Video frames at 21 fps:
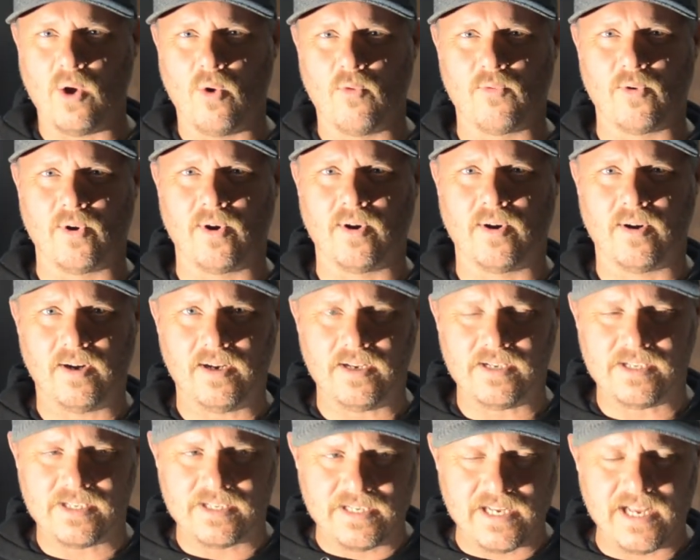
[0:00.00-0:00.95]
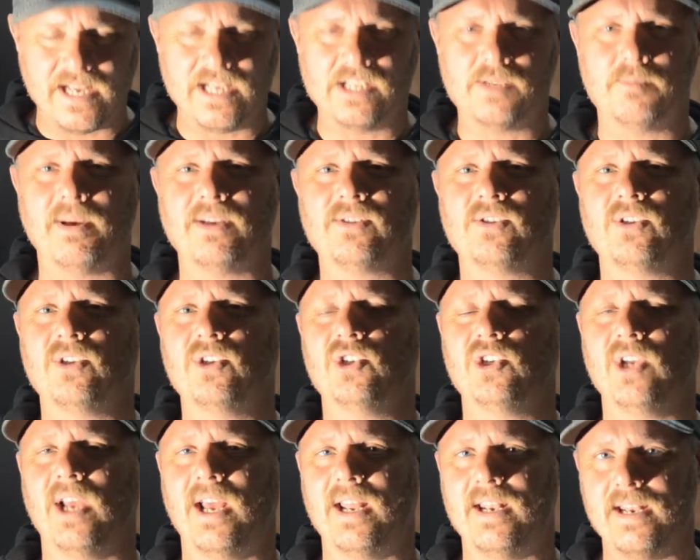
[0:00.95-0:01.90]
over today's
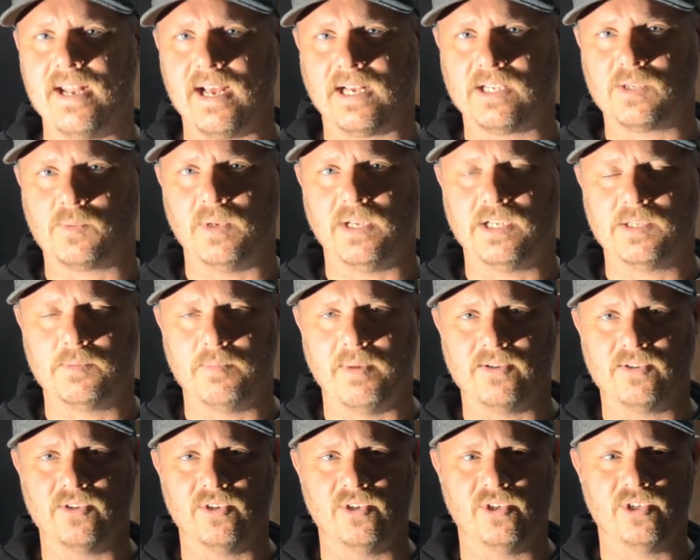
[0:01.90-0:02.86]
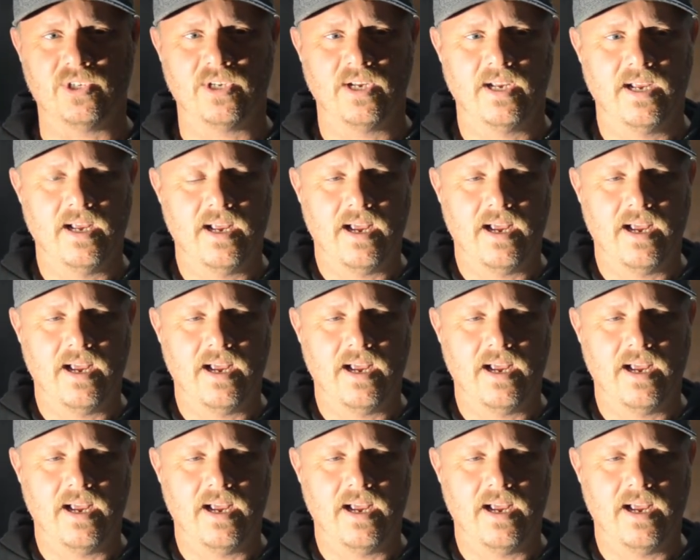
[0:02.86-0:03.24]
message and next week's message.